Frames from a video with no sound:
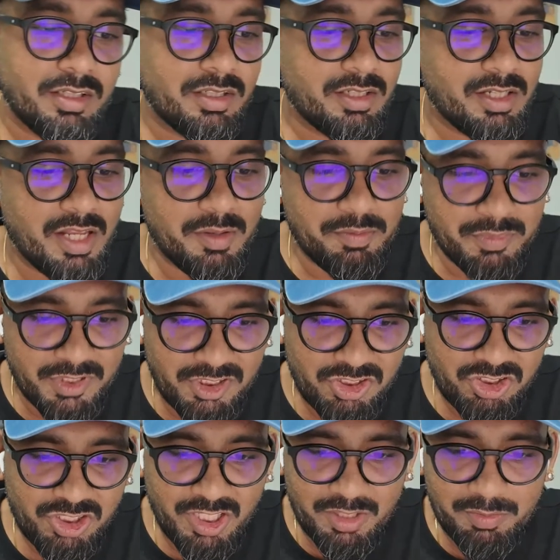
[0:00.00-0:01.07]
Let me
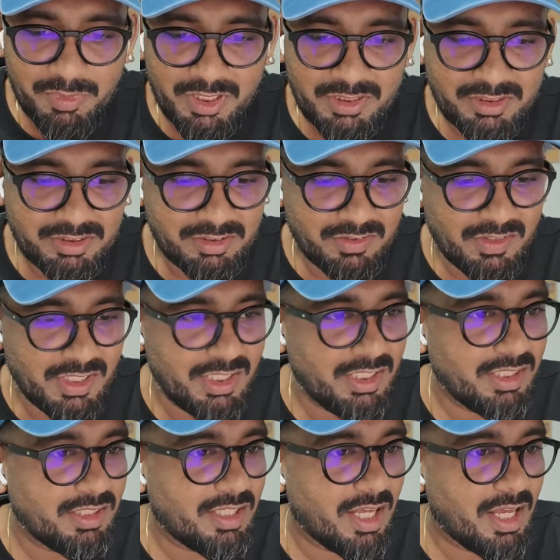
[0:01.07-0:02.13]
share my
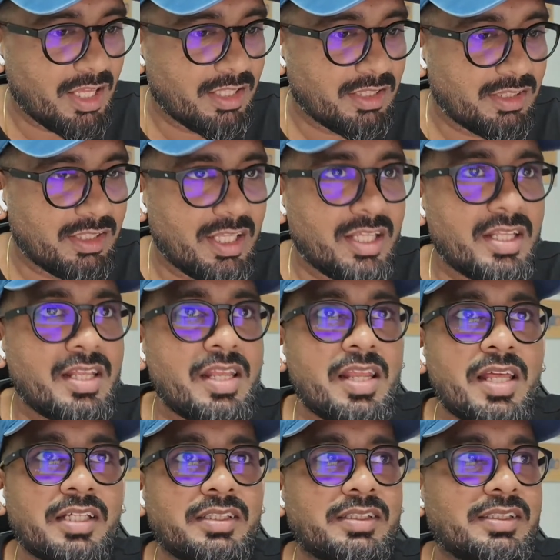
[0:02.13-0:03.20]
screen and then
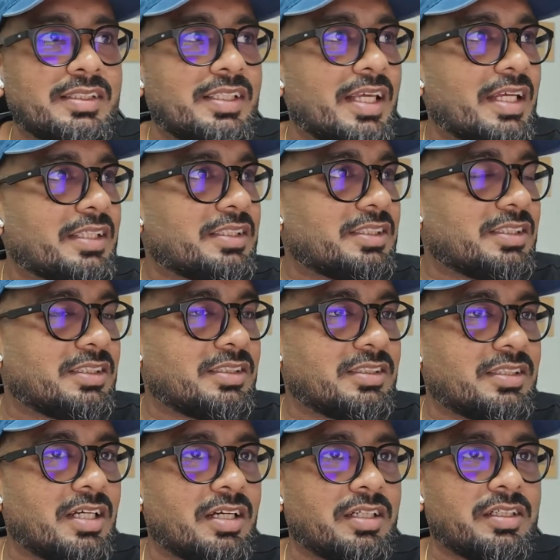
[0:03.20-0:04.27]
let's get
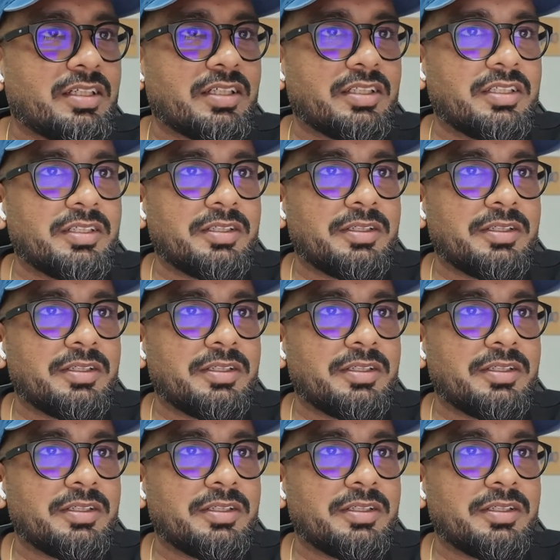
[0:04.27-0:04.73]
started.